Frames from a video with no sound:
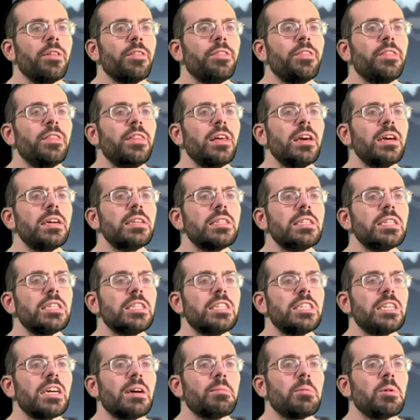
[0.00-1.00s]
This is
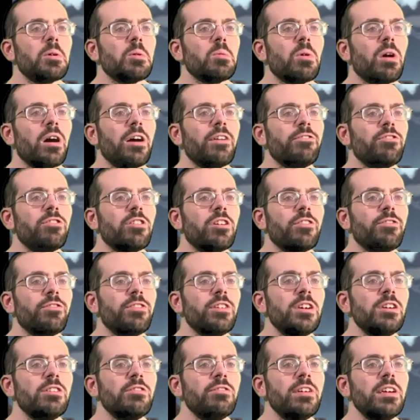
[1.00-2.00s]
number 1 for a
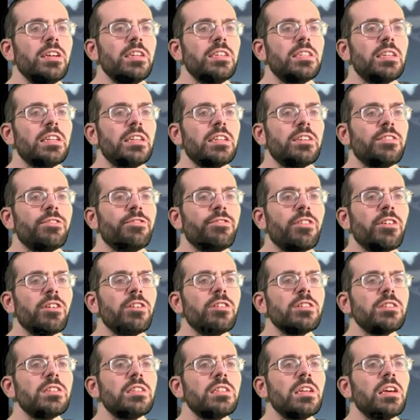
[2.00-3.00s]
few reasons.
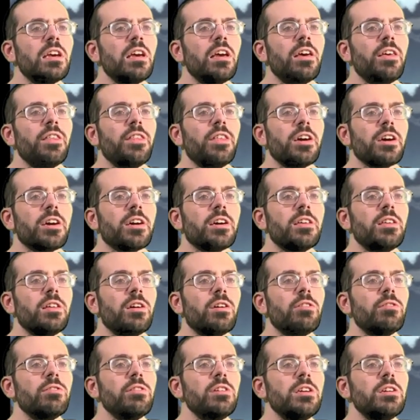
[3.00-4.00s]
First, the
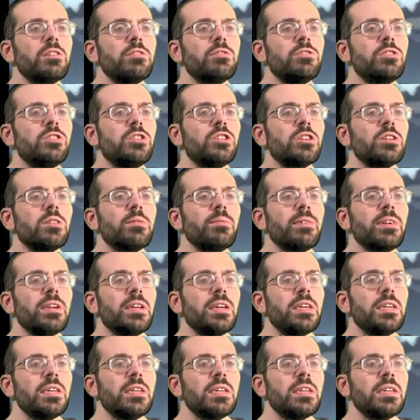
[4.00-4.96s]
colonial Germany